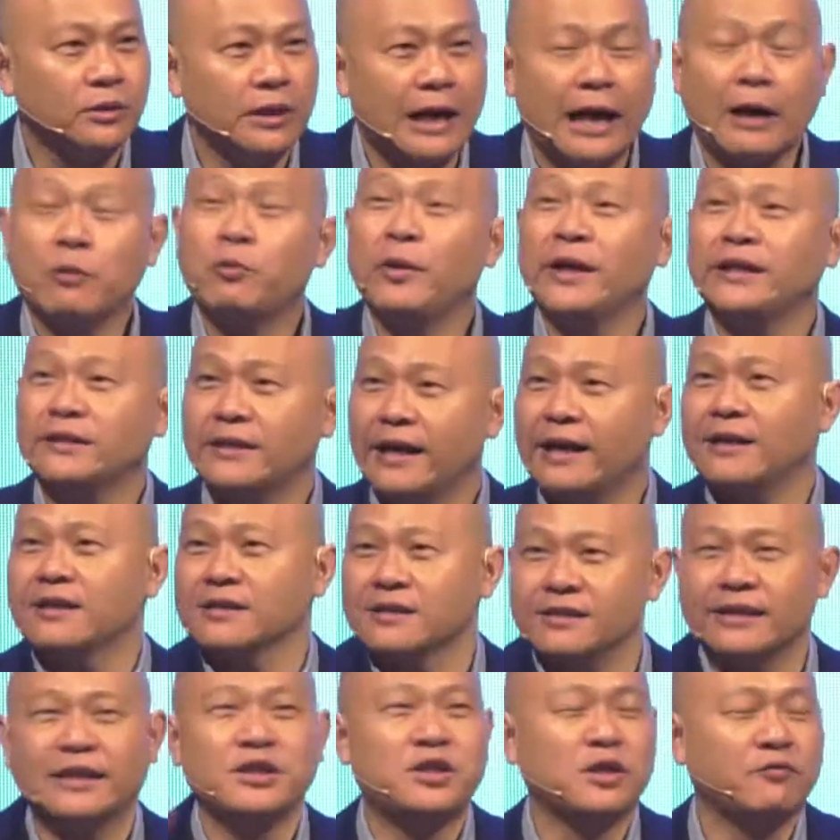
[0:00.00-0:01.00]
I waited at the
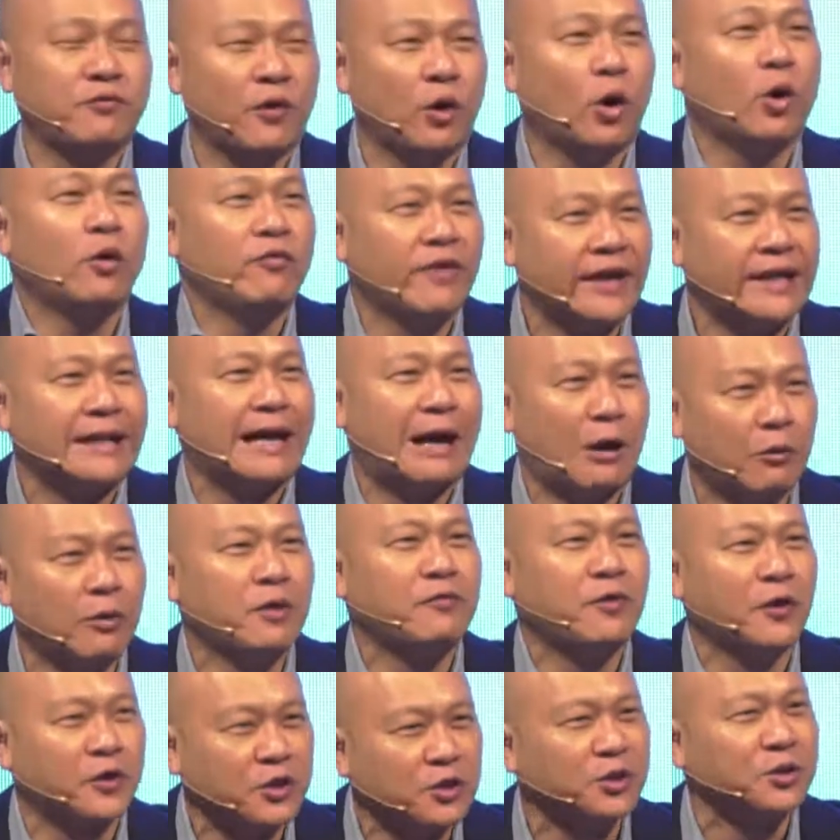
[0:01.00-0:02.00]
station for over an hour
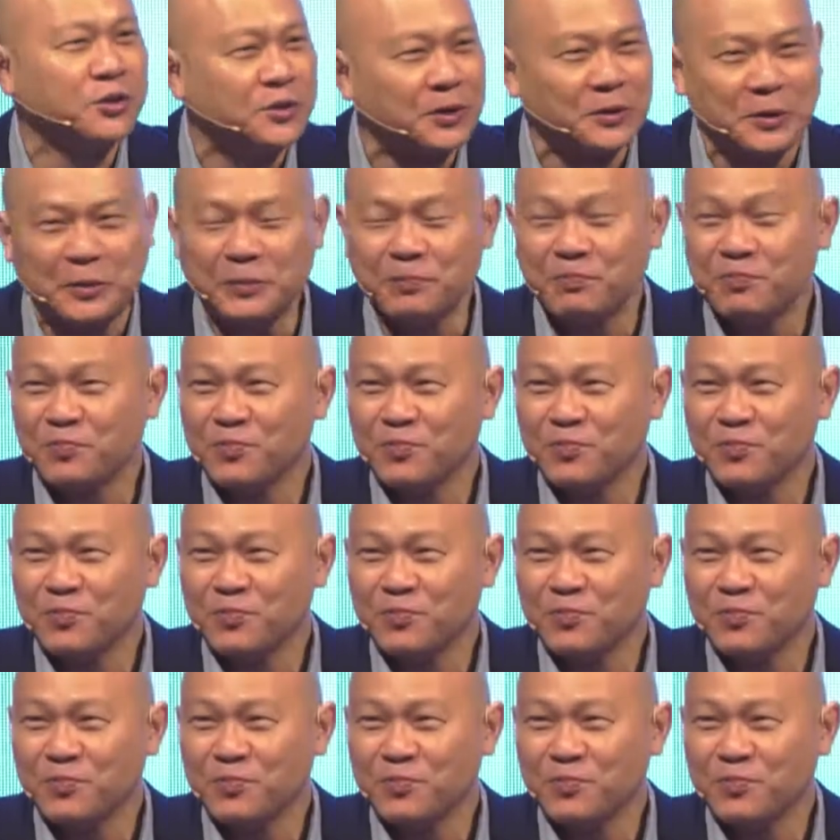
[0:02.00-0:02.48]
for you, And